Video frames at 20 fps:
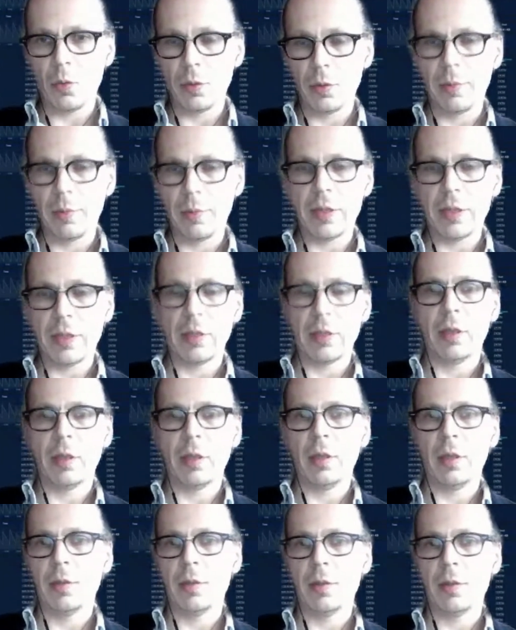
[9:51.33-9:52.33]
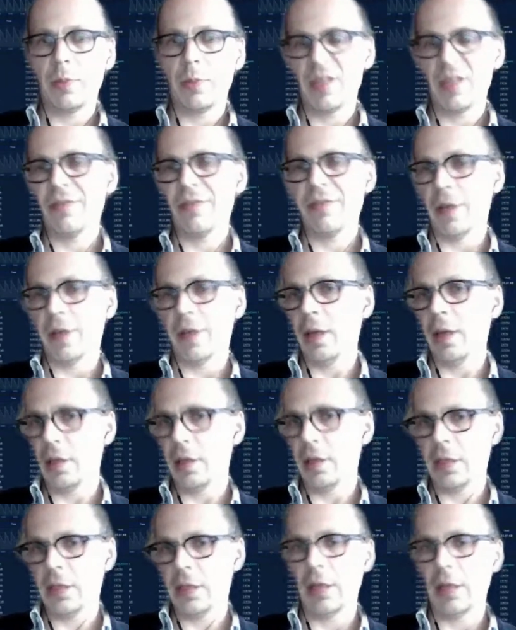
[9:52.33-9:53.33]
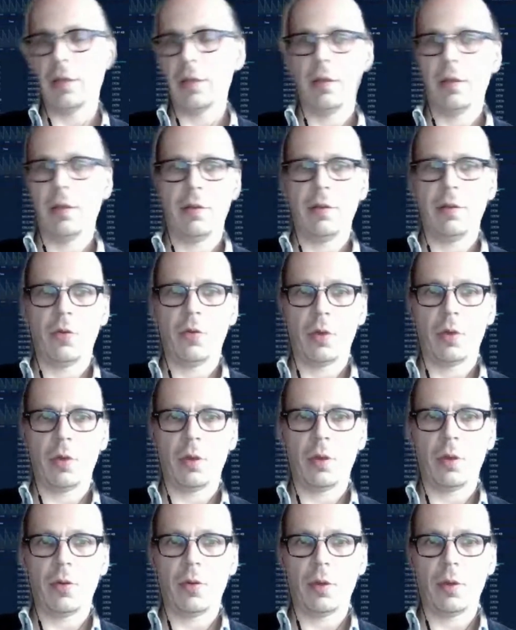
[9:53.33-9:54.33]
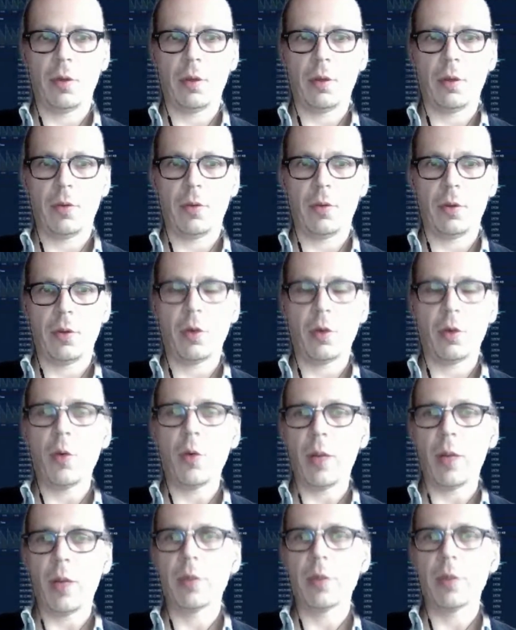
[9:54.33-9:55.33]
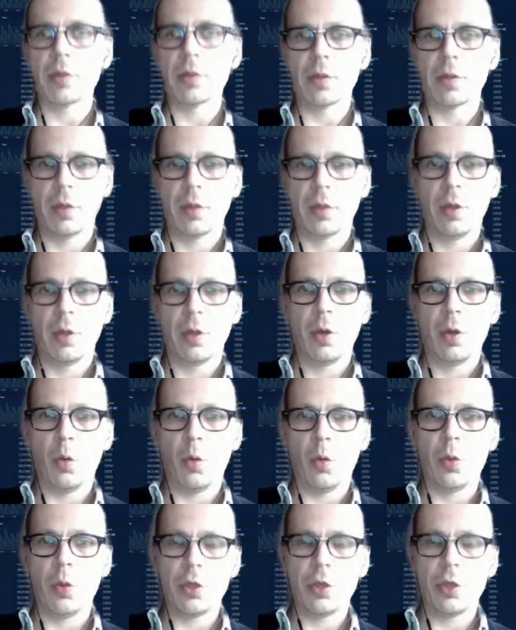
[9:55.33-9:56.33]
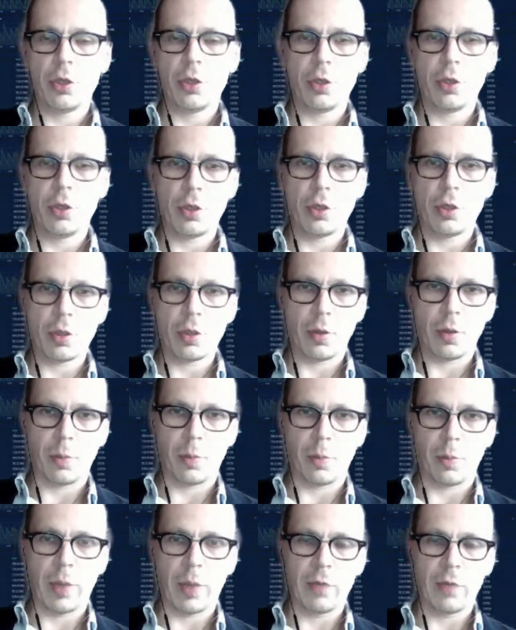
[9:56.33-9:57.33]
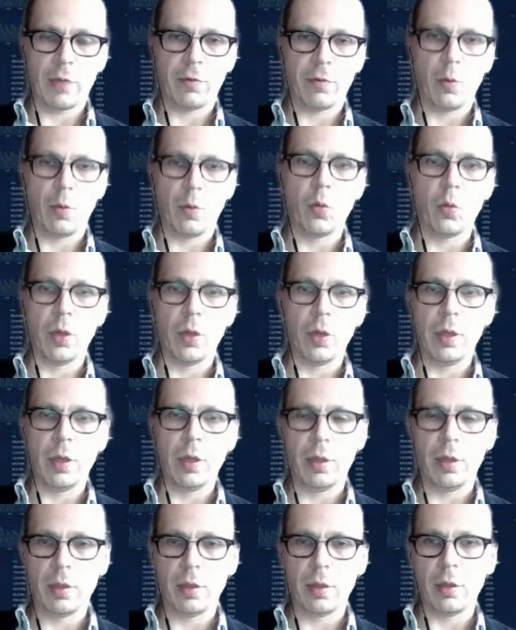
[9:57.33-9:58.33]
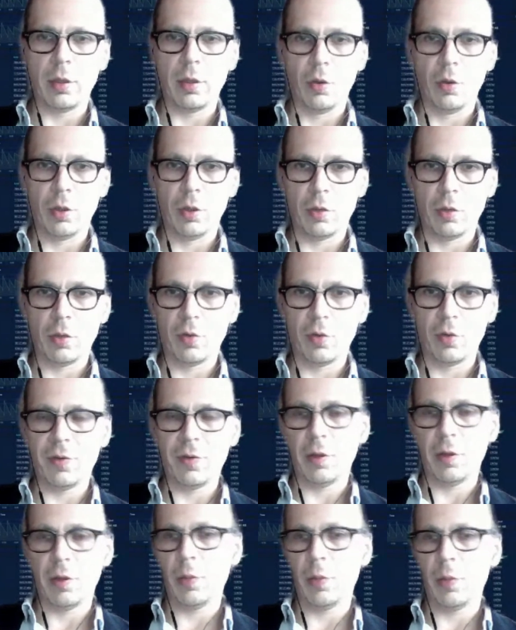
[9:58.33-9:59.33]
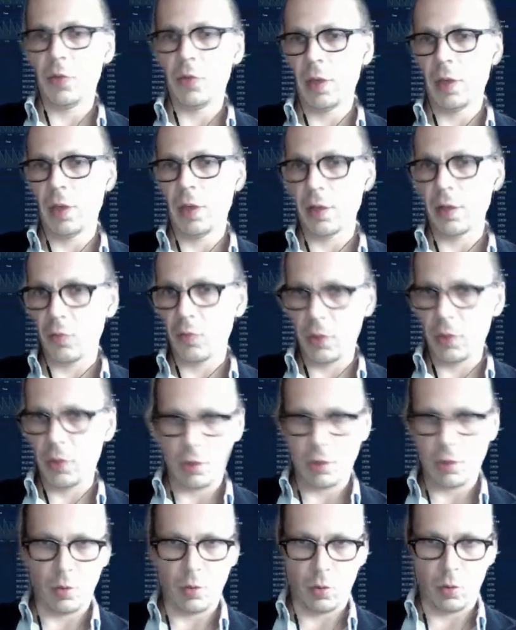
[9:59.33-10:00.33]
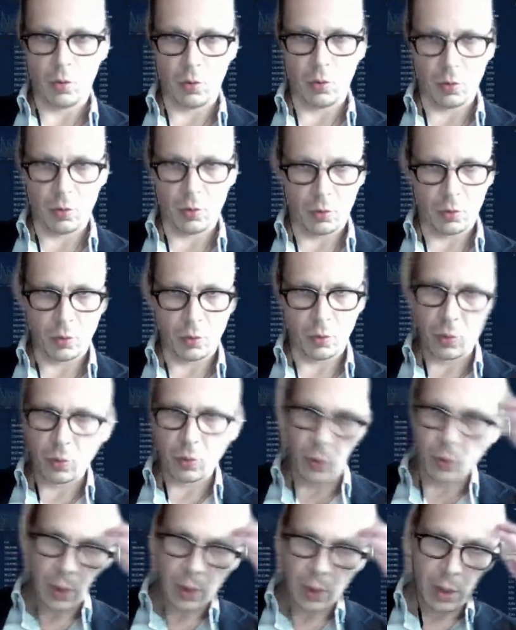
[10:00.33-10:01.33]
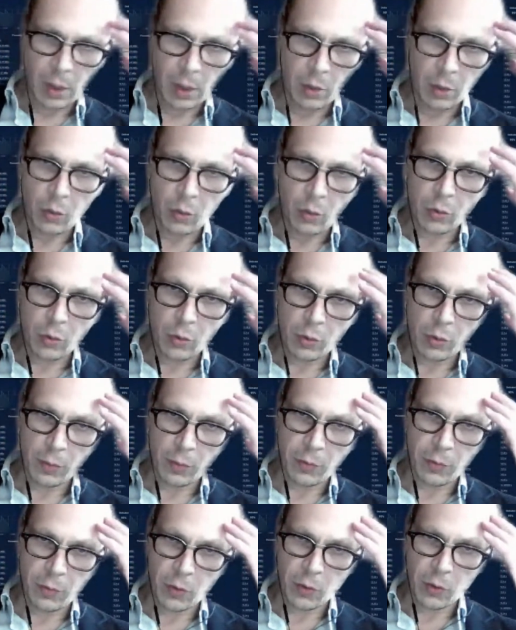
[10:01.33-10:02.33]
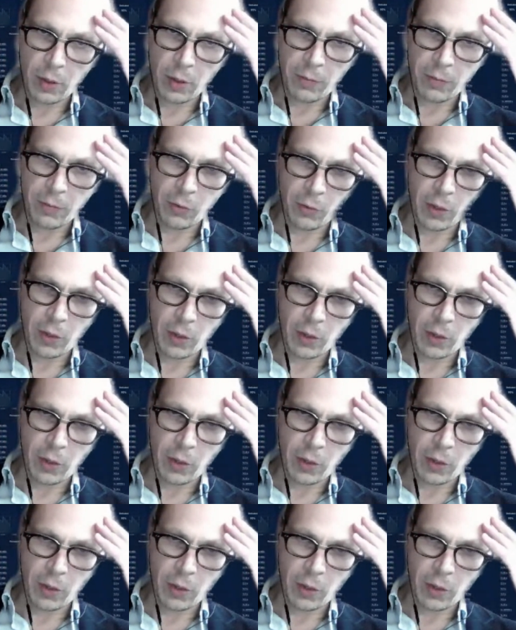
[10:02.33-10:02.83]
basically specify exactly the requirements which the platform will need in order to develop the next feature, or to sort of for the